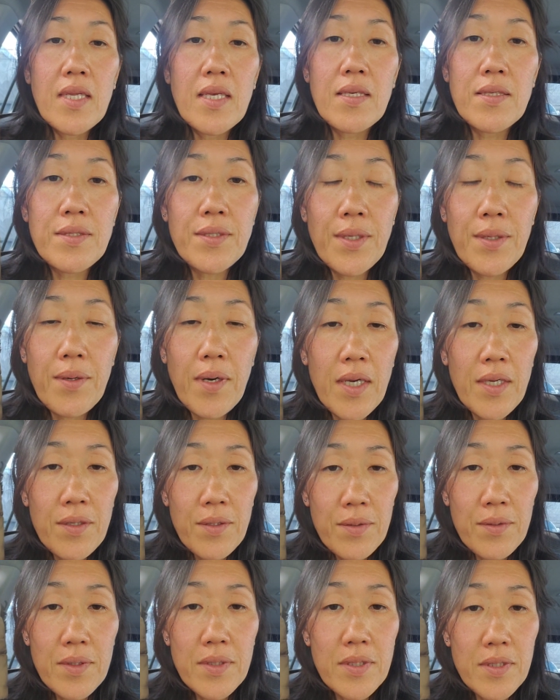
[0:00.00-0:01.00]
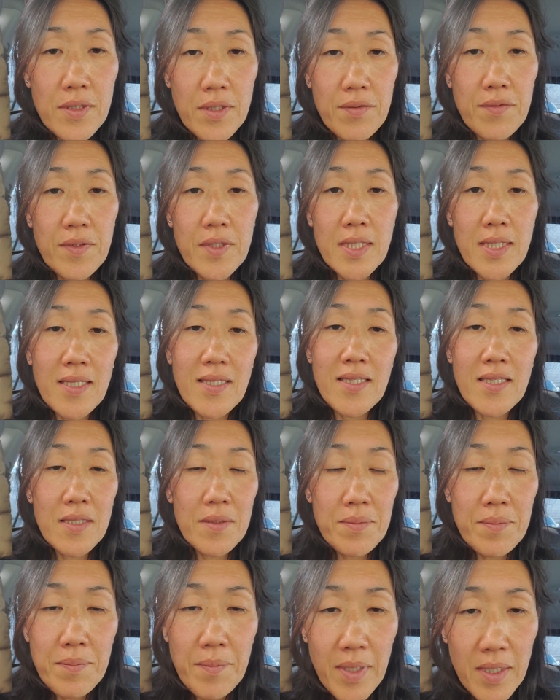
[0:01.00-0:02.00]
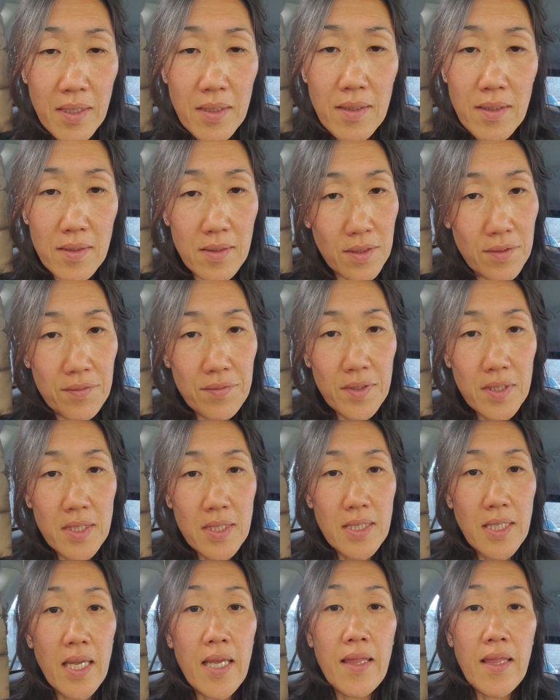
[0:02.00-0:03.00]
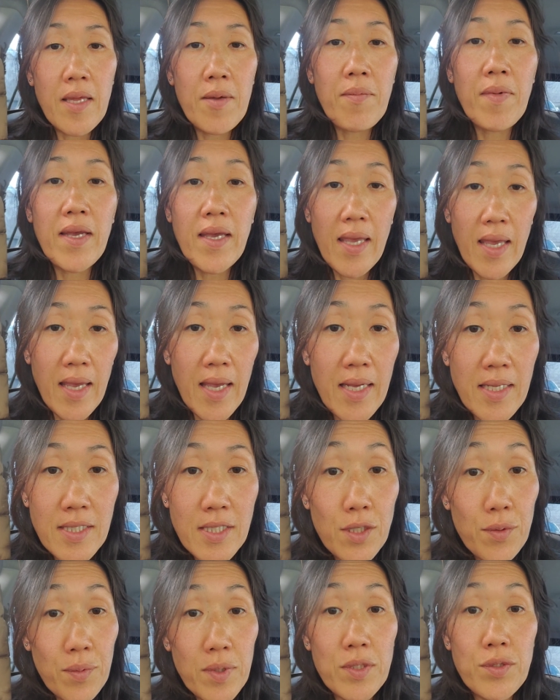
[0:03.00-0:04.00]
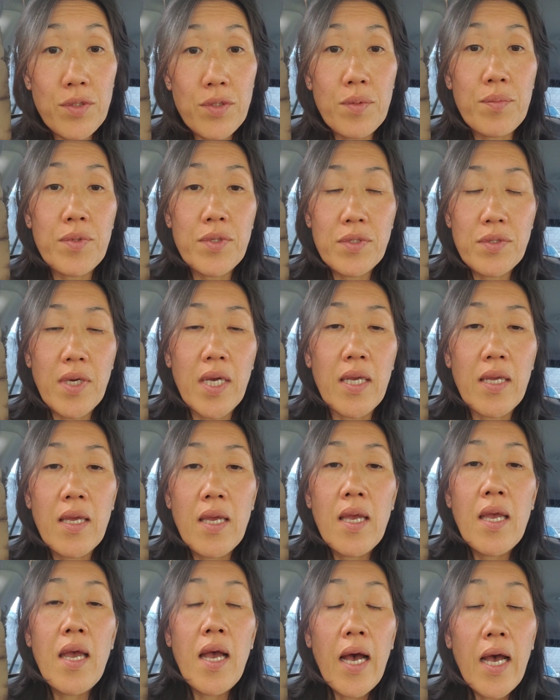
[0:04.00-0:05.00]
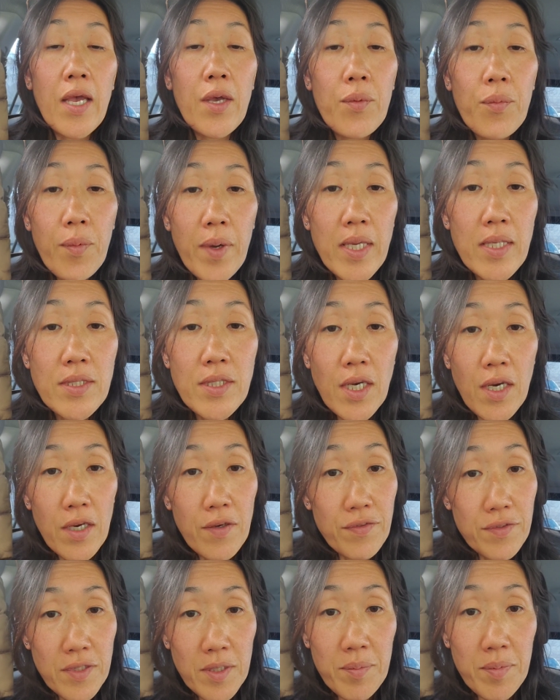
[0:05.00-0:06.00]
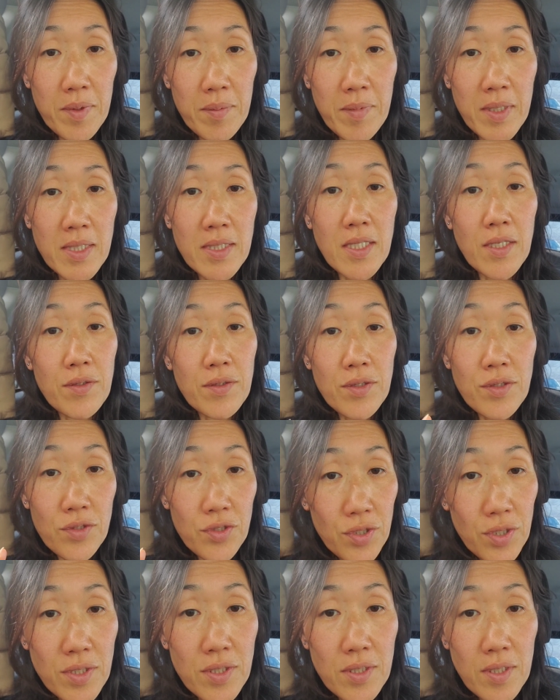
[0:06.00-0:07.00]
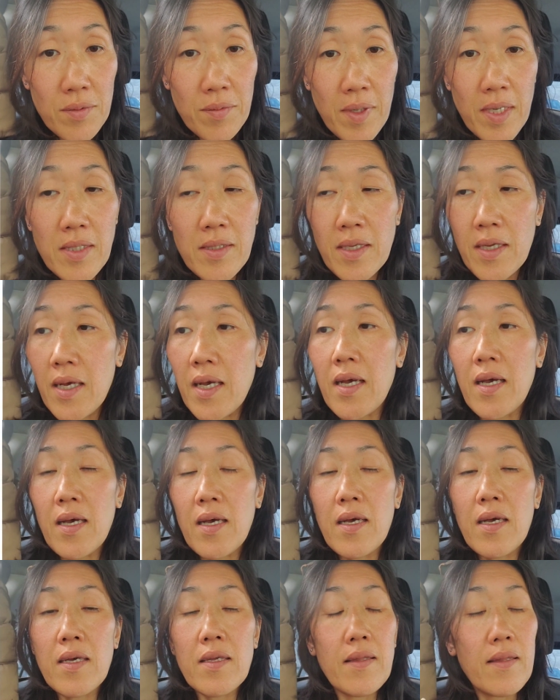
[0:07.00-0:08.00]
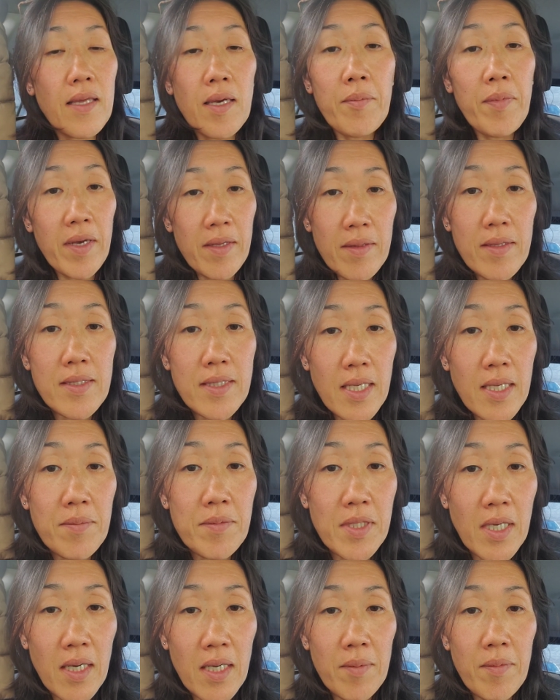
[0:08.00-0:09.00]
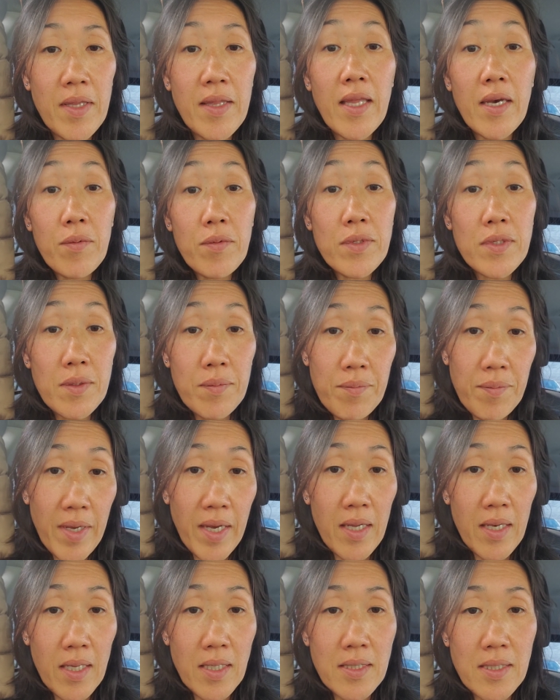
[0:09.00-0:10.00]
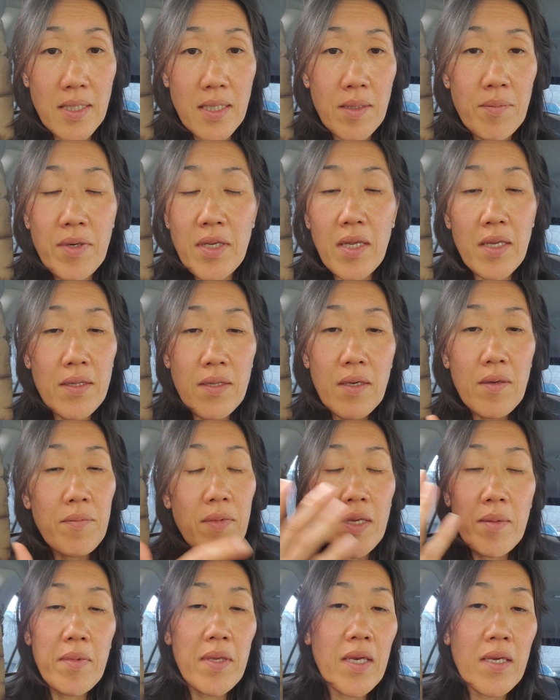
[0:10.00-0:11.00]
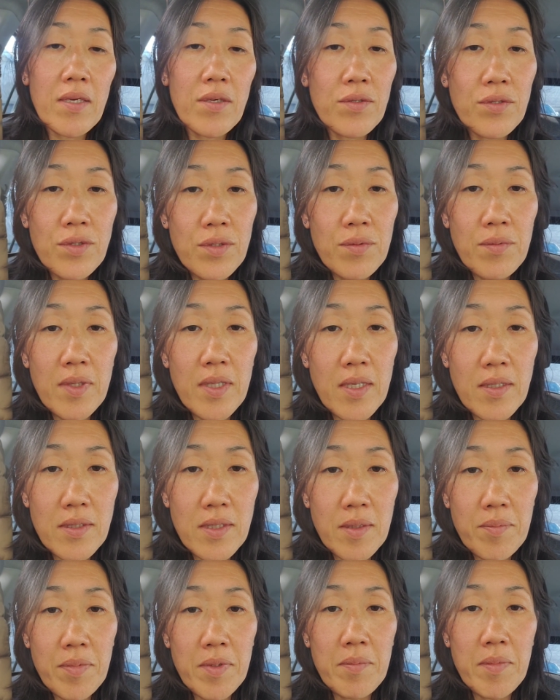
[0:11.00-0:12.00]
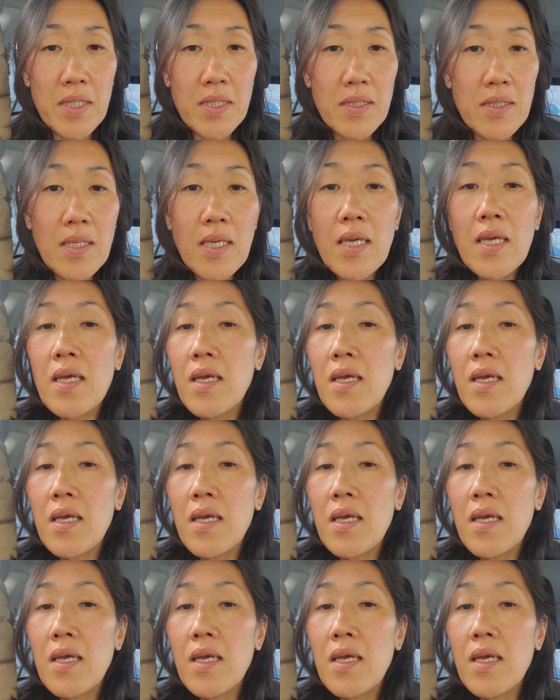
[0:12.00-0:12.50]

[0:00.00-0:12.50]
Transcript: So I noticed a difference. I smelled the difference, and then my hands went super dry. I went off supplements just around about the same time, and that was a bad idea, but I thought maybe I could do without supplements.